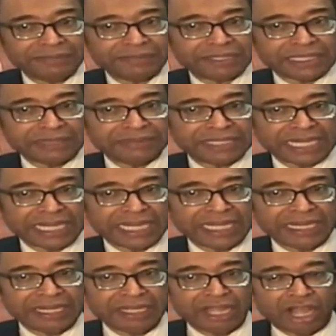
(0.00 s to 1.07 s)
see what I'm
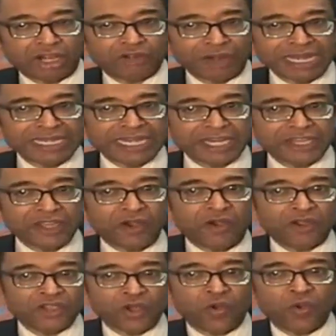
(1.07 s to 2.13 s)
saying, a great deal
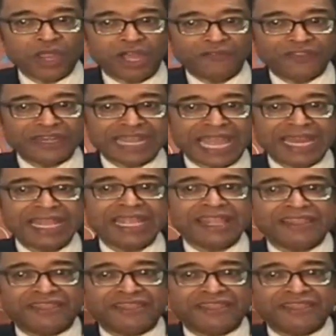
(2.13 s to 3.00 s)
of your wealth in that,